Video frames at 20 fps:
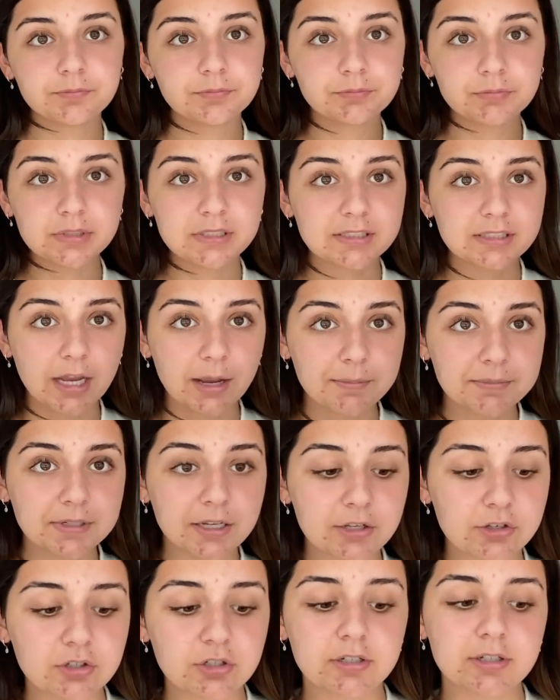steps that
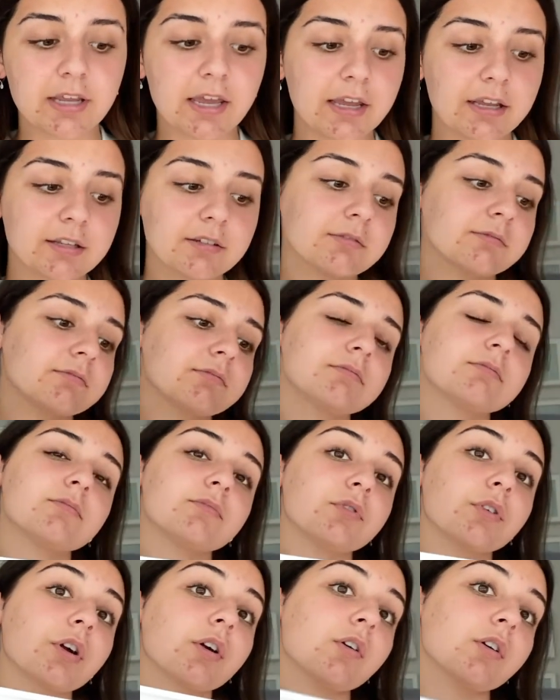you should take
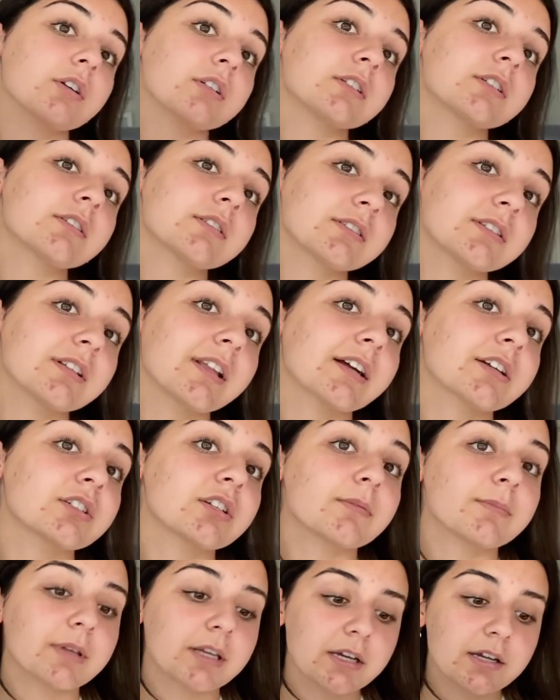for course
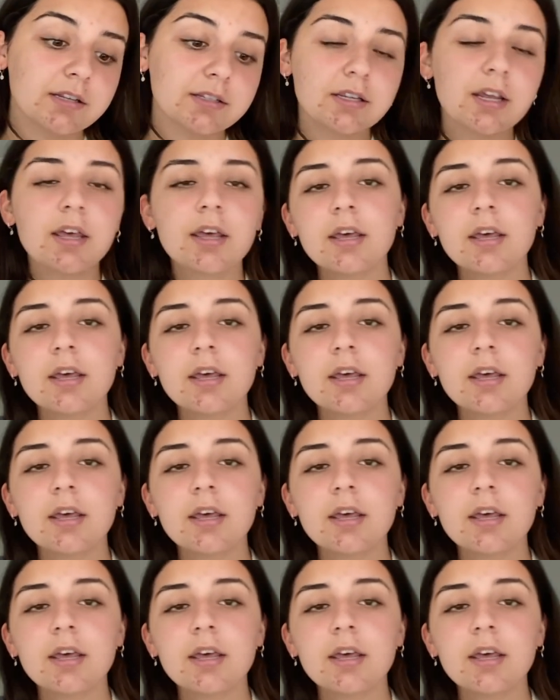selection, because